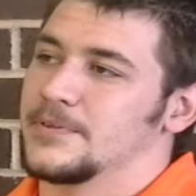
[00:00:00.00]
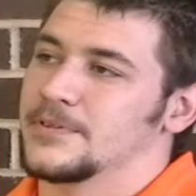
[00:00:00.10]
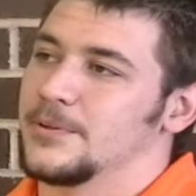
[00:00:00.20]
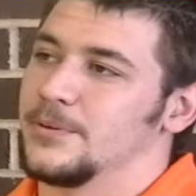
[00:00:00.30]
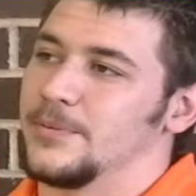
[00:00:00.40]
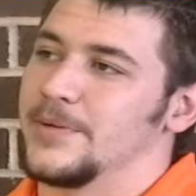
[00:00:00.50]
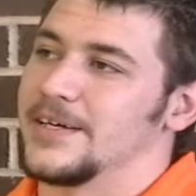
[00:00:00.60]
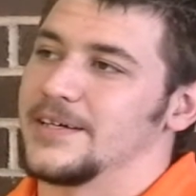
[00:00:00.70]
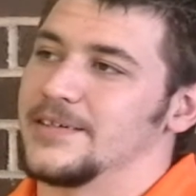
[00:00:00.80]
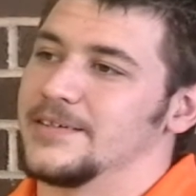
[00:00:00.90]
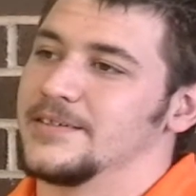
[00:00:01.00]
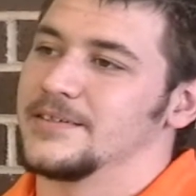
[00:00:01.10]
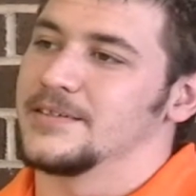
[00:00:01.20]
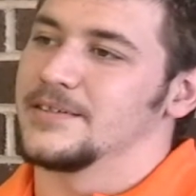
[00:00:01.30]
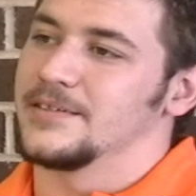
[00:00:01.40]
school to me is
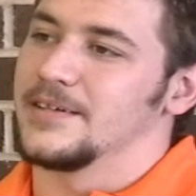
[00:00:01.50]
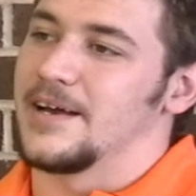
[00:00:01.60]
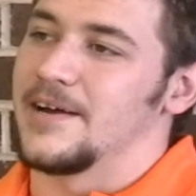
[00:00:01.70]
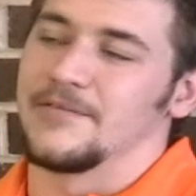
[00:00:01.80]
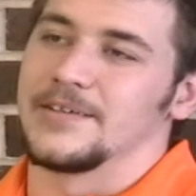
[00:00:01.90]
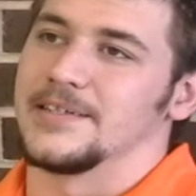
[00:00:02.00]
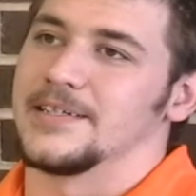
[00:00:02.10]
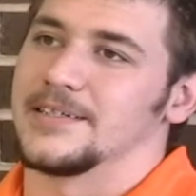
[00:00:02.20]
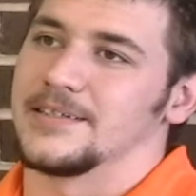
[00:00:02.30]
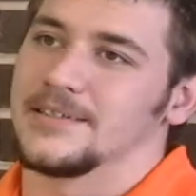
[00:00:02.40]
everything.